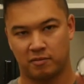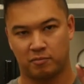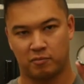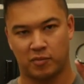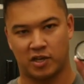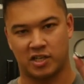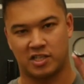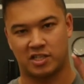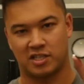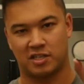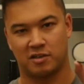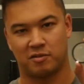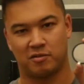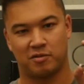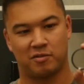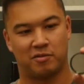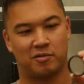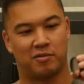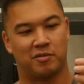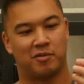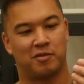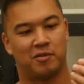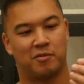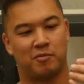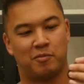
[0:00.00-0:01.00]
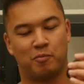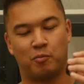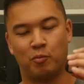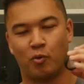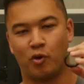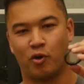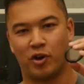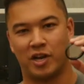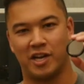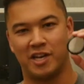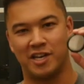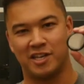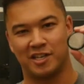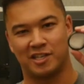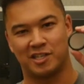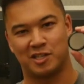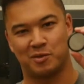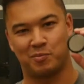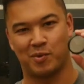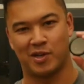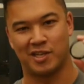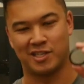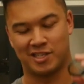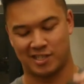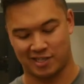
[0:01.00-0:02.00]
much more
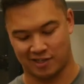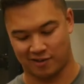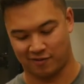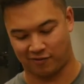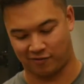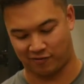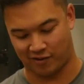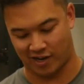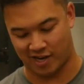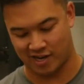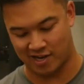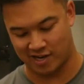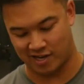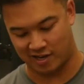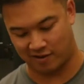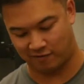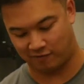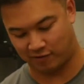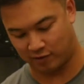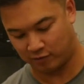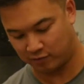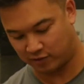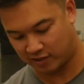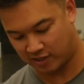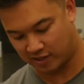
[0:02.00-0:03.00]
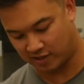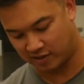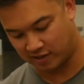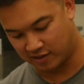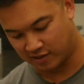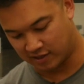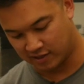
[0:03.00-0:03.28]
inexpensive ND filter.